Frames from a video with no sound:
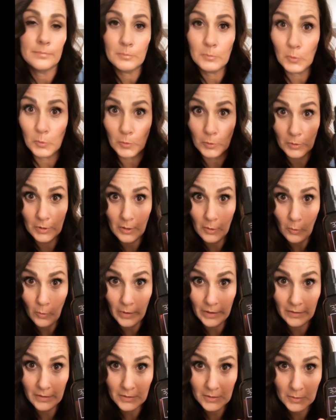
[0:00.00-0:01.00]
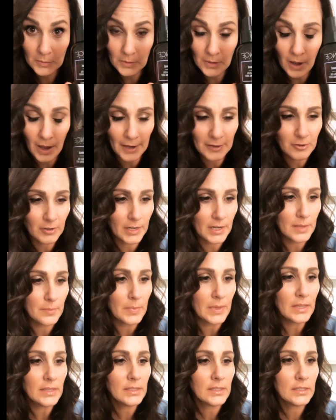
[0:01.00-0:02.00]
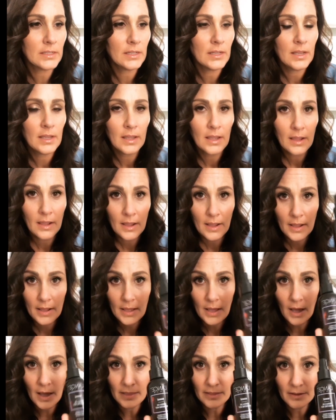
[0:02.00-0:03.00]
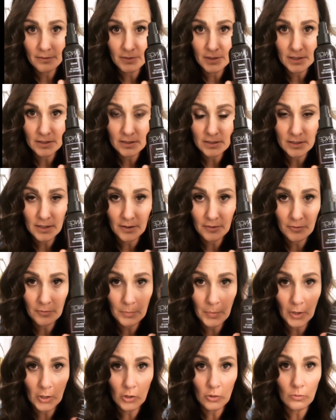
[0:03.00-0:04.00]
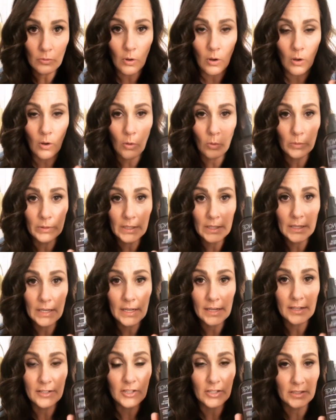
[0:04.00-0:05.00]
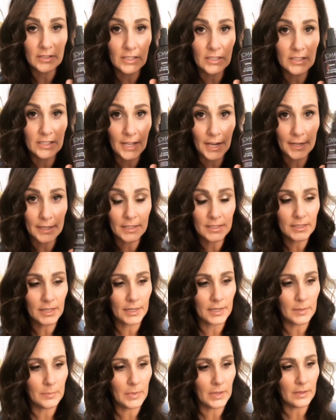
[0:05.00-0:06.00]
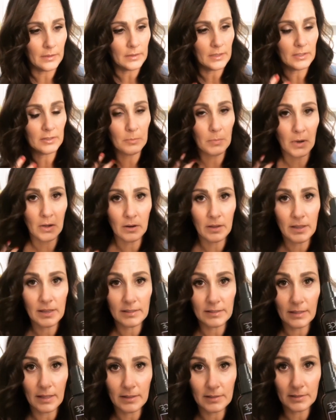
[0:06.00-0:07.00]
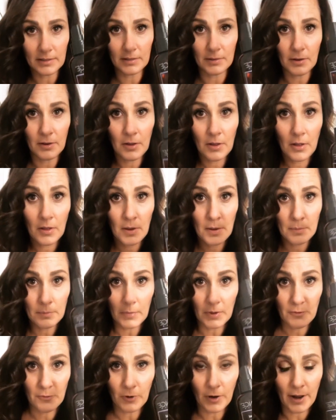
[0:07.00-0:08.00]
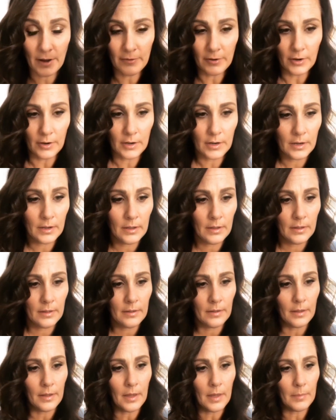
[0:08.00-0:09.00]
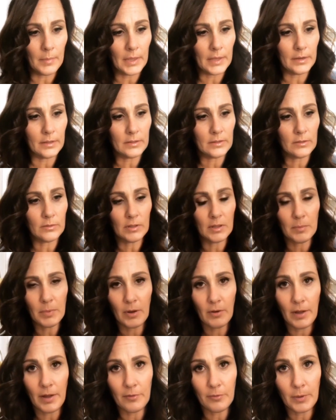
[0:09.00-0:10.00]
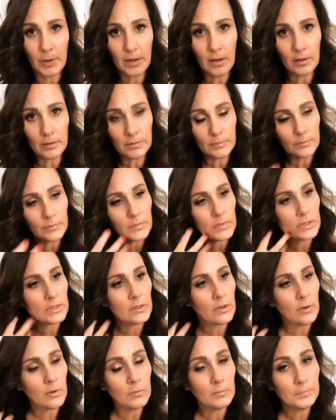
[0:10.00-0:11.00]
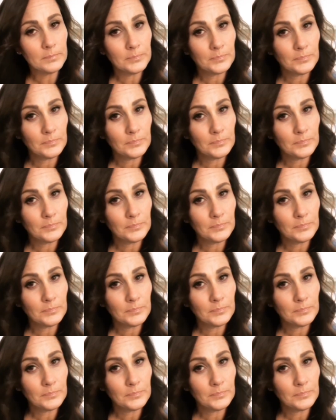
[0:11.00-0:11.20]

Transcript: marula oils hydrating mist. I love this stuff, but you only need just a tiny bit. This bottle has lasted me forever, and it's only about halfway gone. So